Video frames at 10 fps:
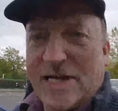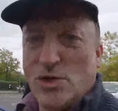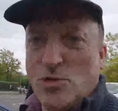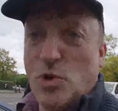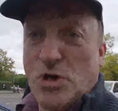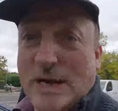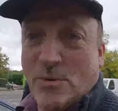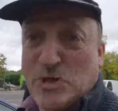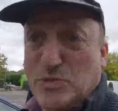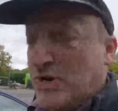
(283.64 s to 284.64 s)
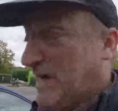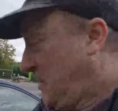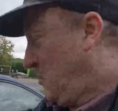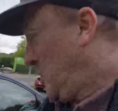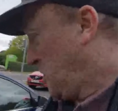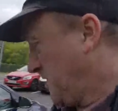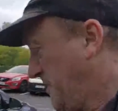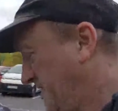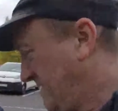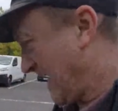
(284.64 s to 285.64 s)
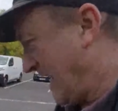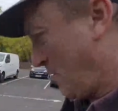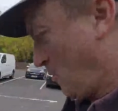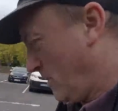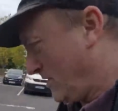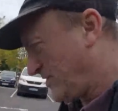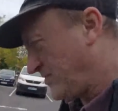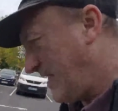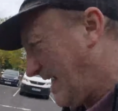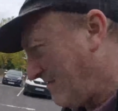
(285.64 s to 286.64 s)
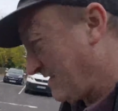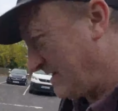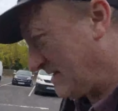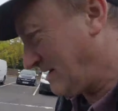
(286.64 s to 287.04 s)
couldn't work out which brake it was because I was driving in a